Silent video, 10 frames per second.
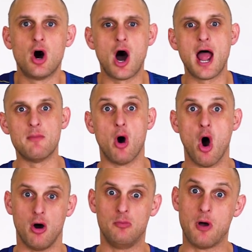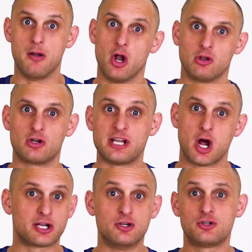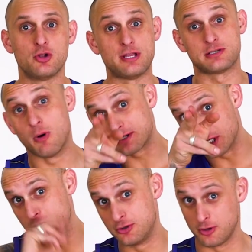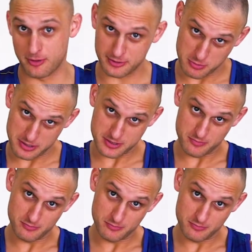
I, oh, oh, I'm not locked in. I can do two things at once. Can you do two things at once?